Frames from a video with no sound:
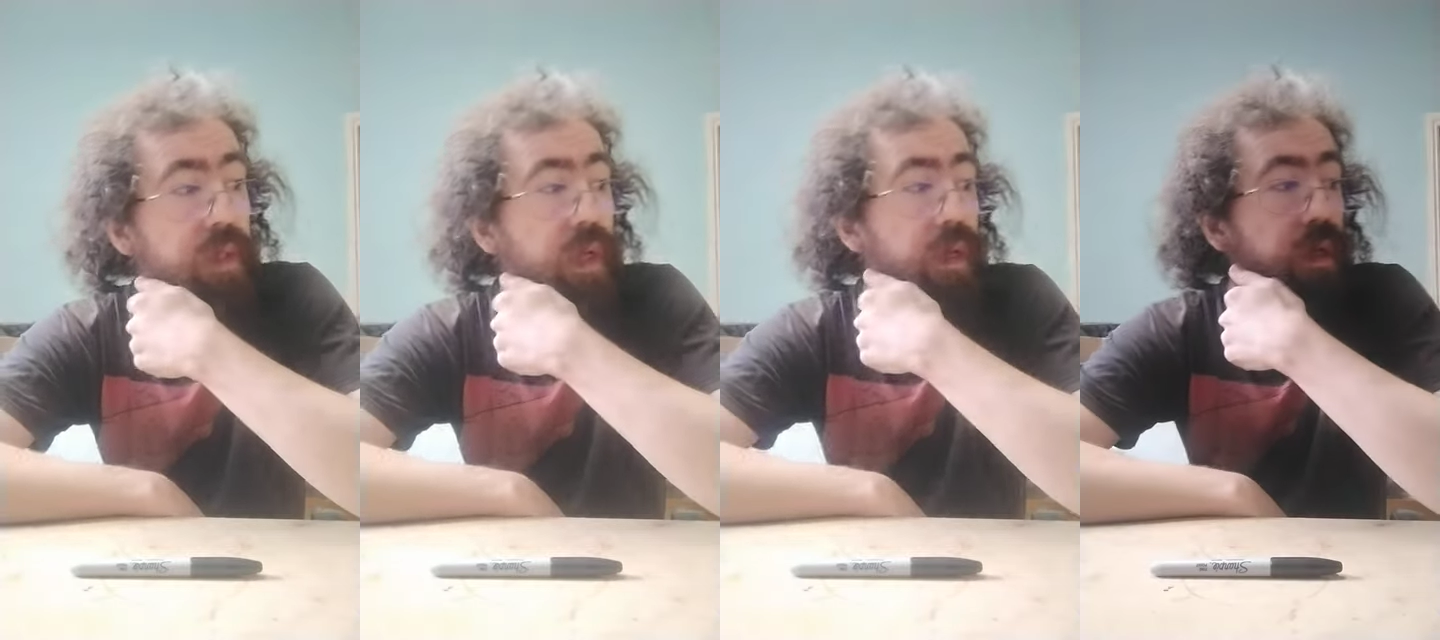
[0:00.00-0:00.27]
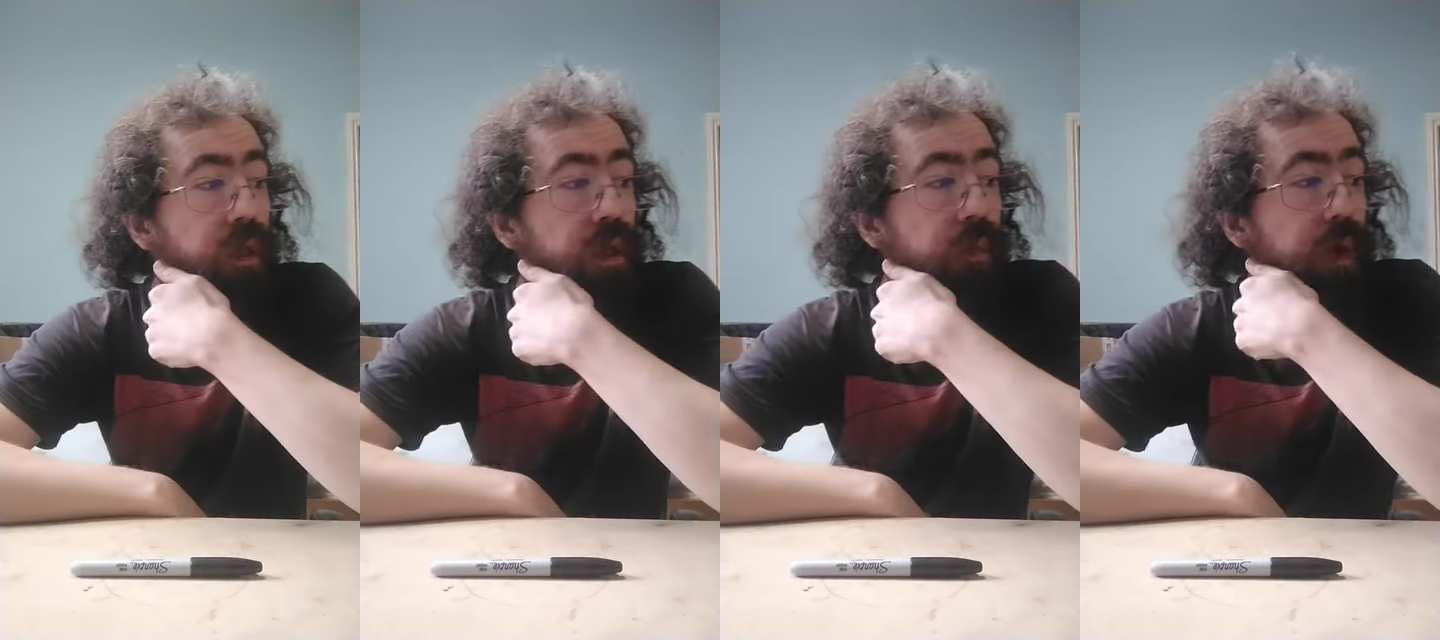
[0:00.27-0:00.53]

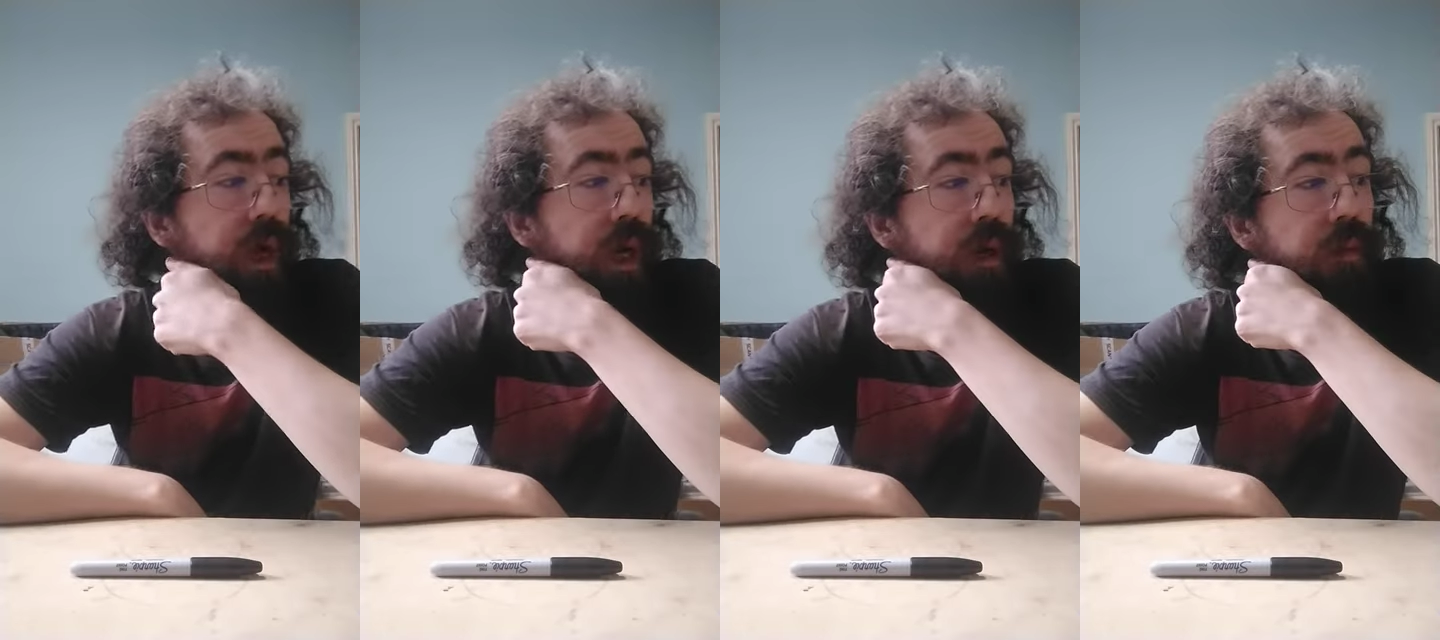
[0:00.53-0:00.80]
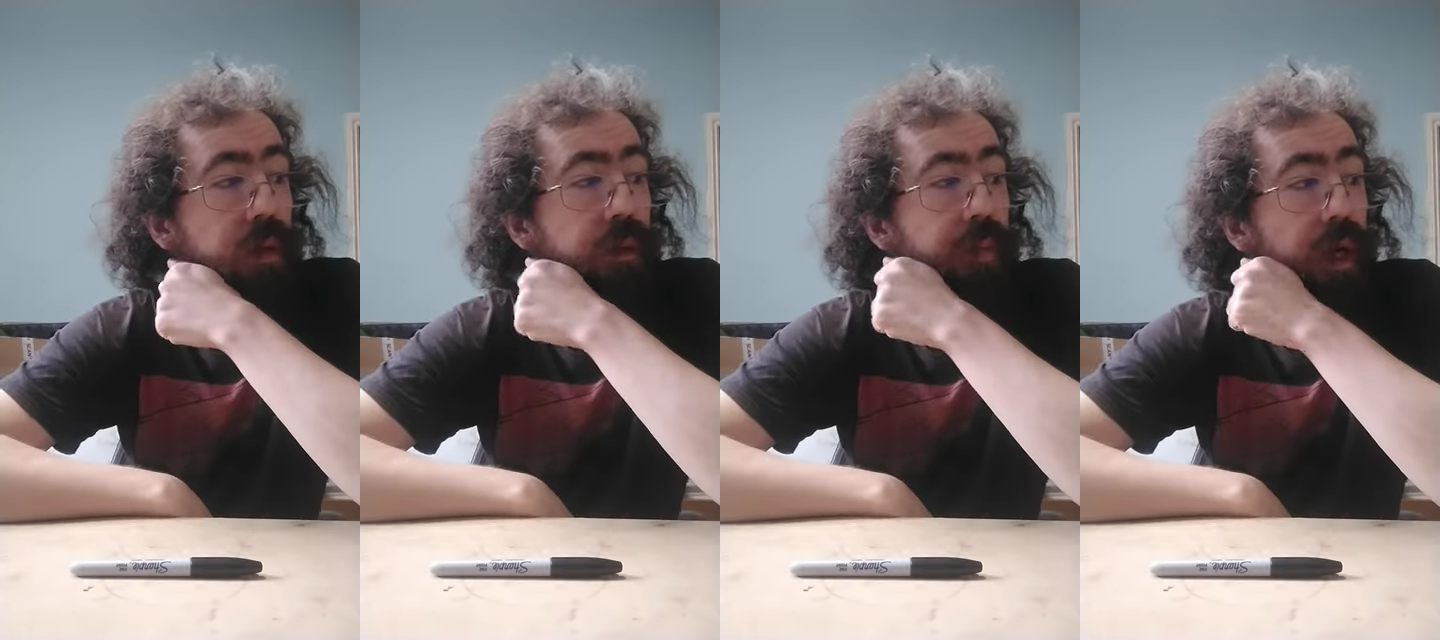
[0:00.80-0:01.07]
than is
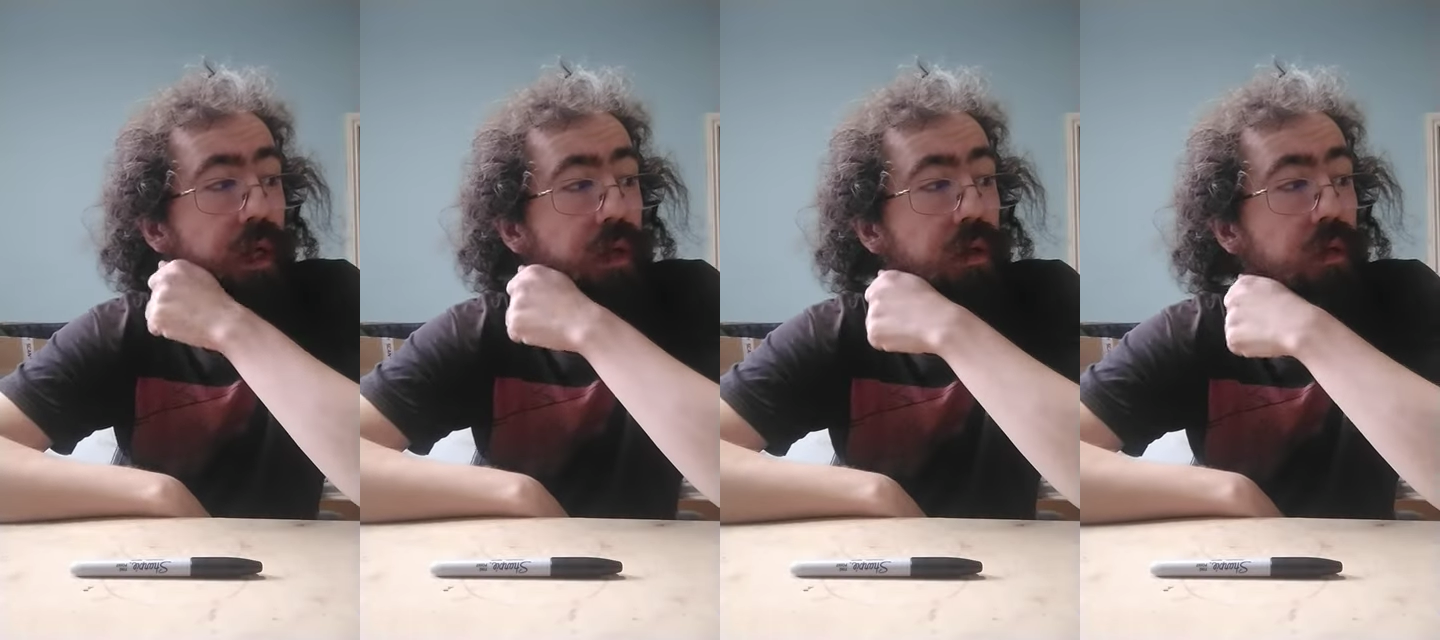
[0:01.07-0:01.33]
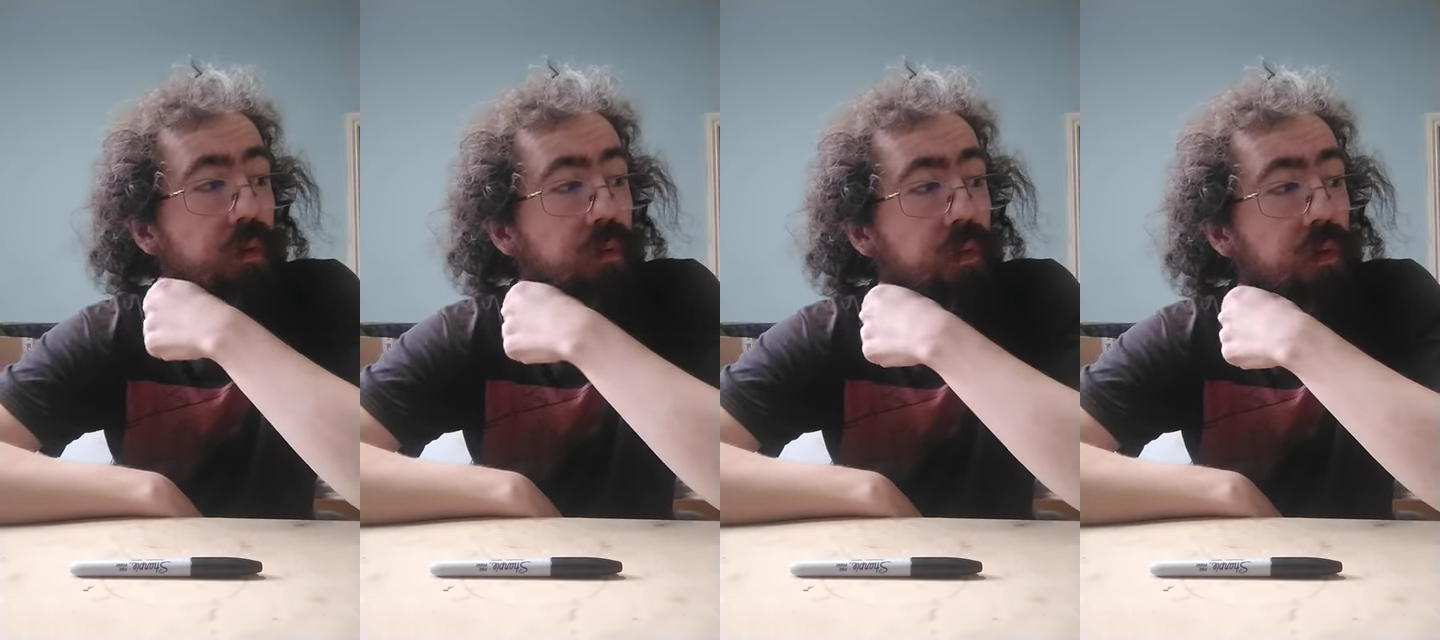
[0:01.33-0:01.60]
perhaps
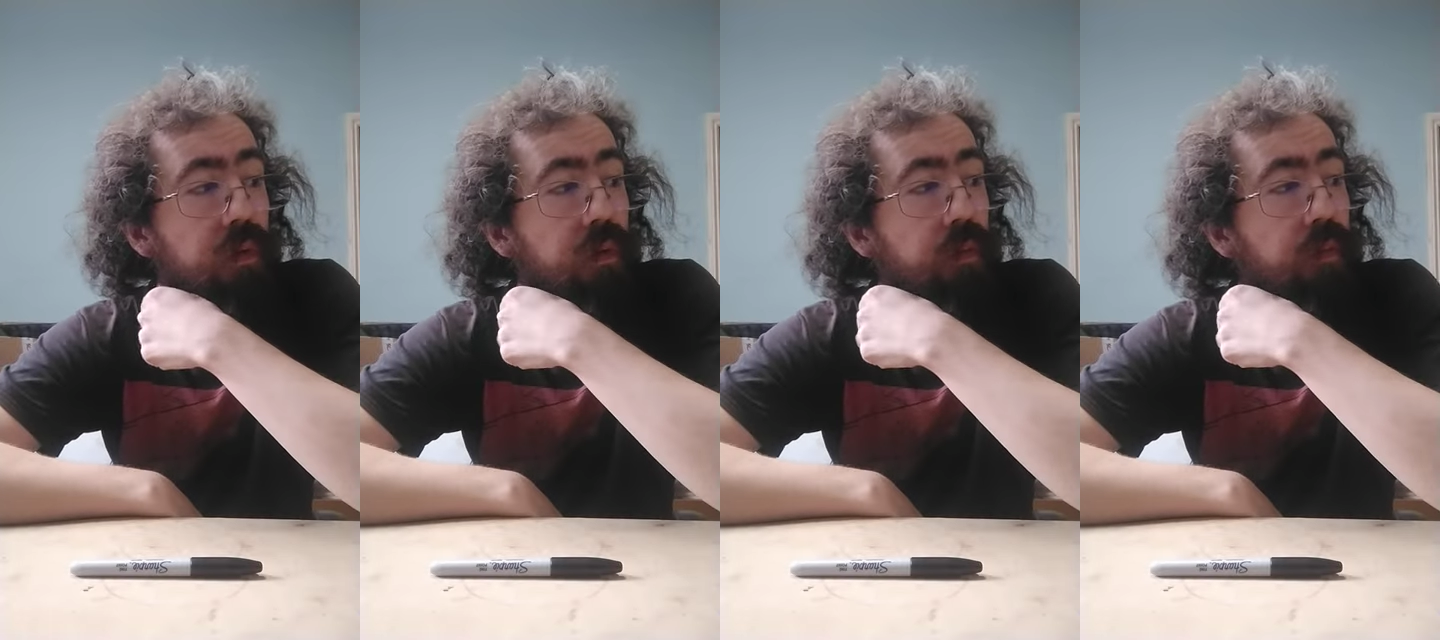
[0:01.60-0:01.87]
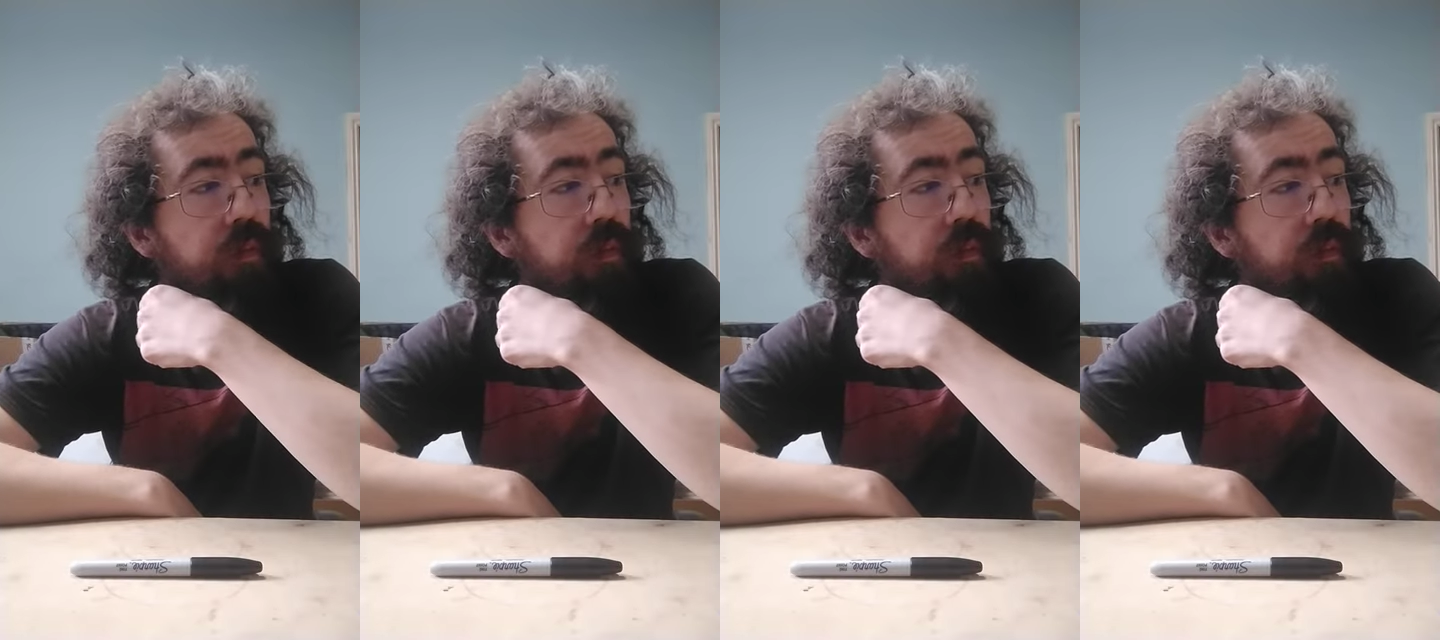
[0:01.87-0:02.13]
palatable.